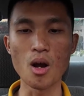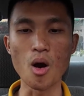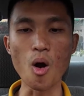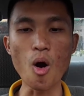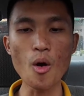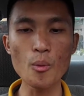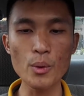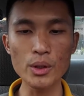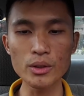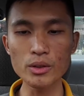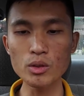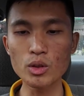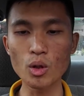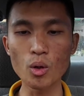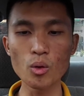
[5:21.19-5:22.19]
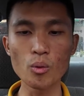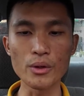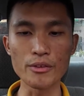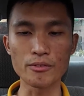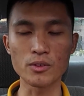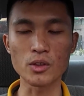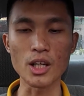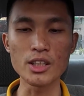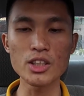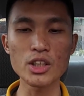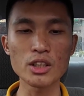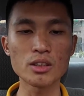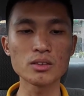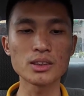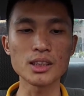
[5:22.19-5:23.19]
Or will you go with
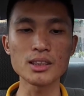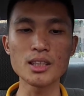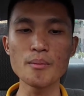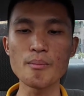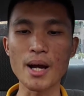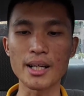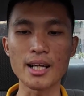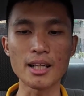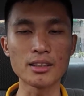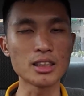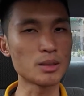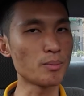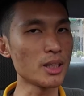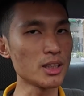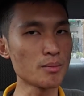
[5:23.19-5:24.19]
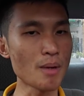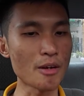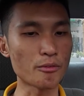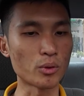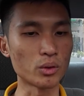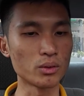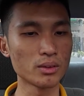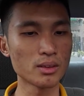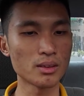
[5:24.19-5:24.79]
traditional 16:9 display smartphone?